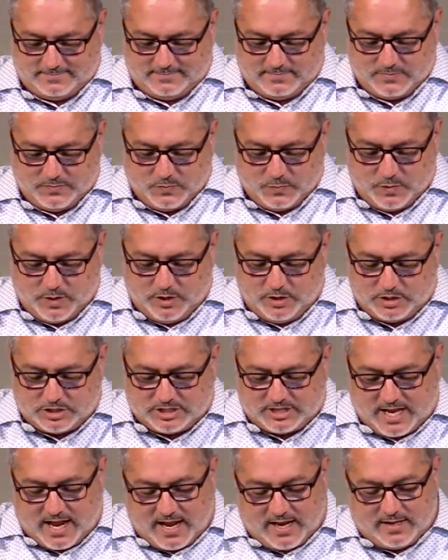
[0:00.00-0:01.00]
When you're
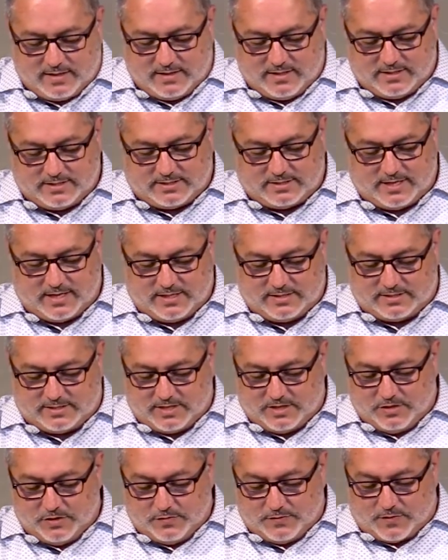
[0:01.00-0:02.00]
saying these things,
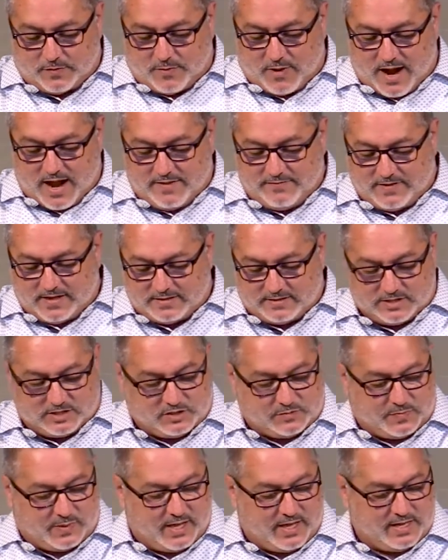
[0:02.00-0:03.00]
then you've arrived at this
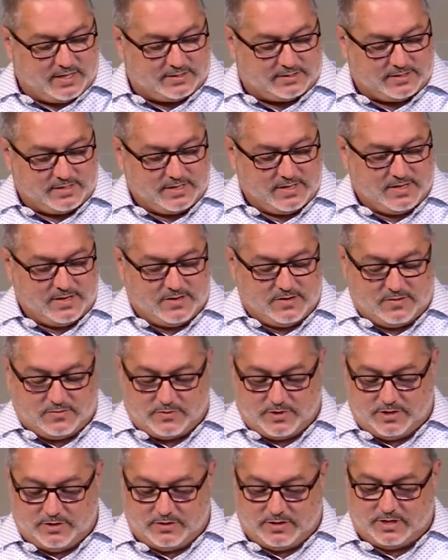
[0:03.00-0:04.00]
place
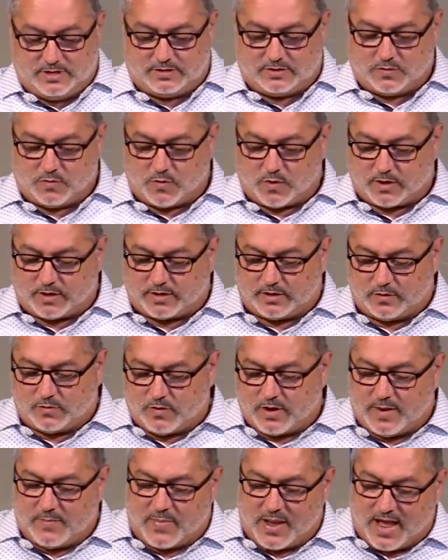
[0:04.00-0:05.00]
where you need to work your
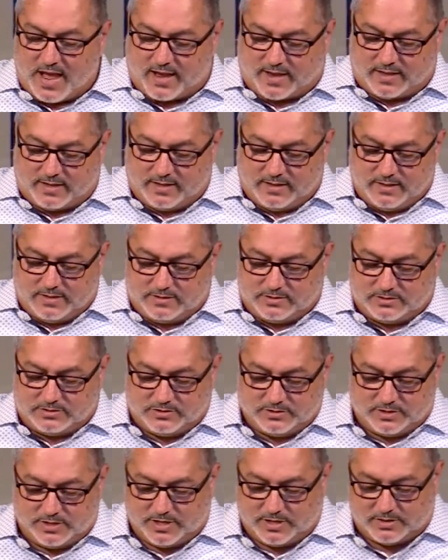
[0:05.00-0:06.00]
way back
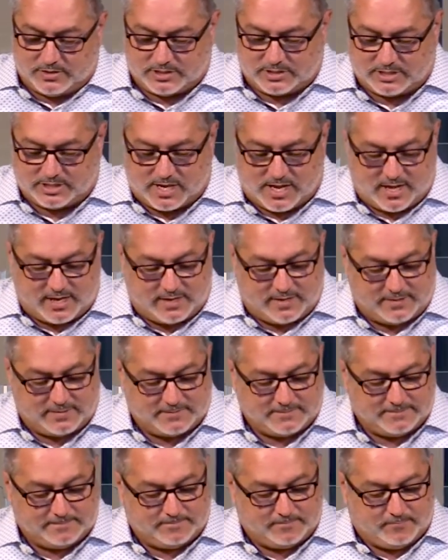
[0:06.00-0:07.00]
to the other side.
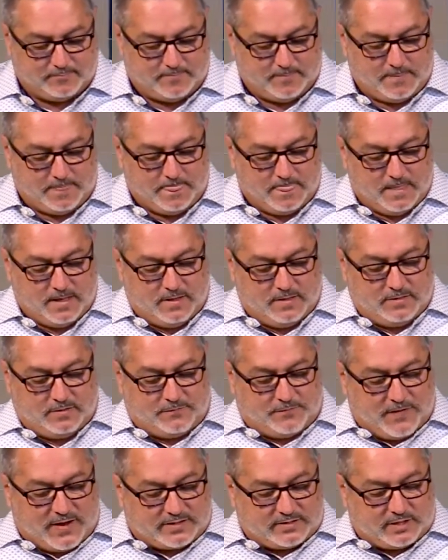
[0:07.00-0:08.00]
The
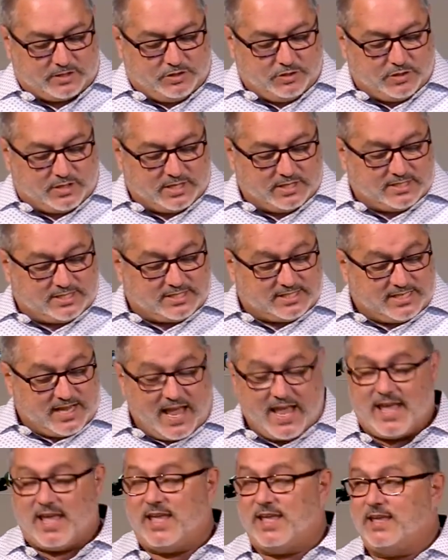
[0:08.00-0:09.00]
fact that you can
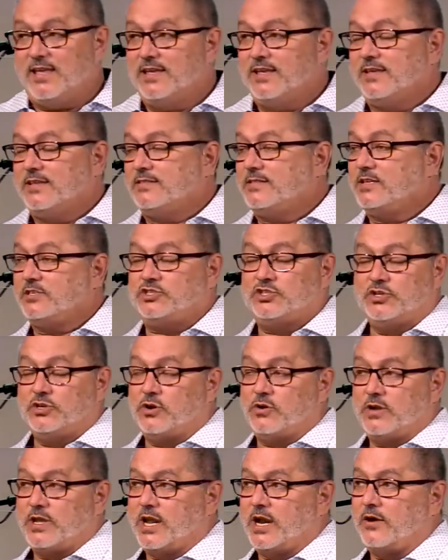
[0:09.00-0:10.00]
say that you
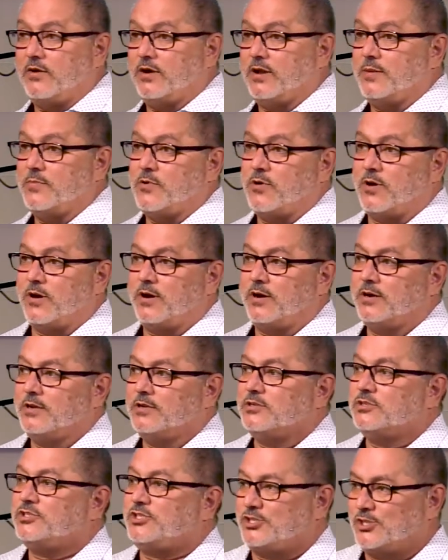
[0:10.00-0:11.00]
don't care anymore
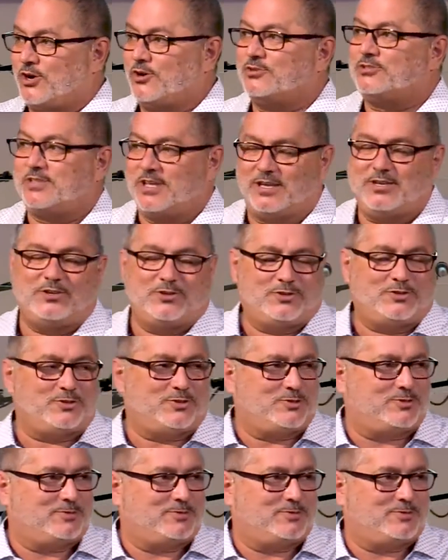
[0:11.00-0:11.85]
shows that you do.